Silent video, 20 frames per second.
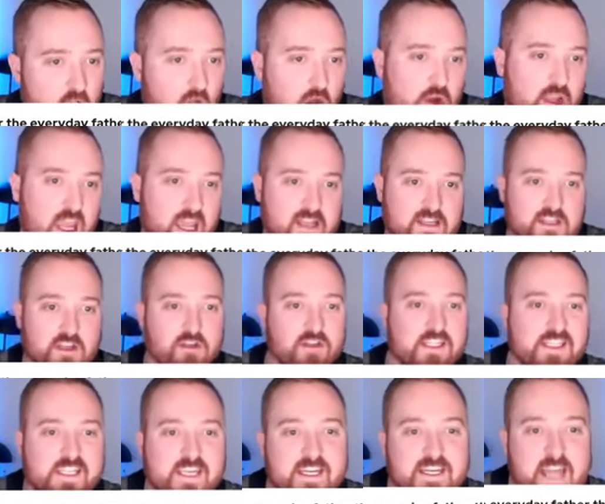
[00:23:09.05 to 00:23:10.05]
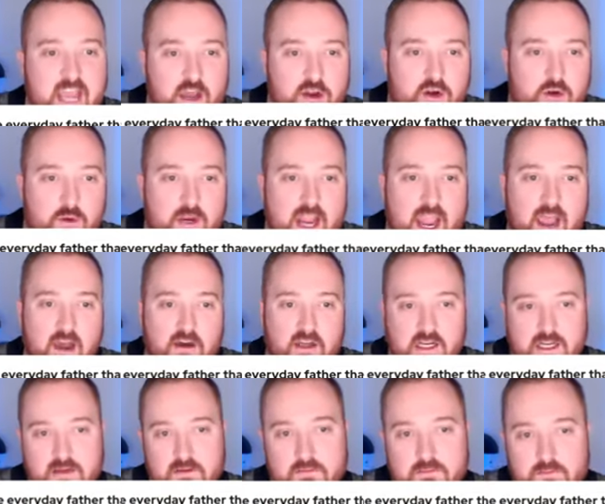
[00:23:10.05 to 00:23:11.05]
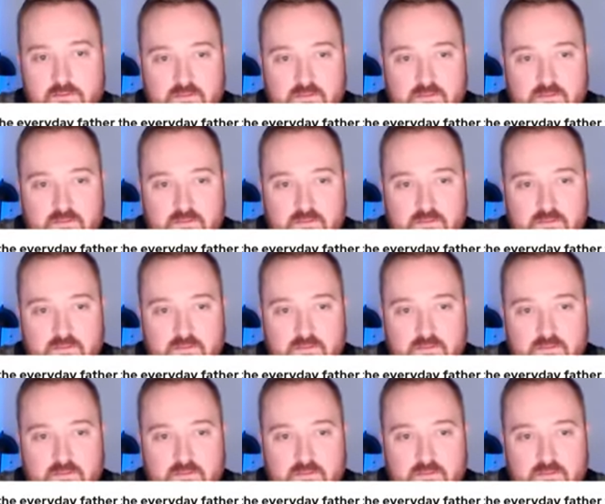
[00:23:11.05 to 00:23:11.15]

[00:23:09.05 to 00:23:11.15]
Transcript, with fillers: Okay, so let's get down to reality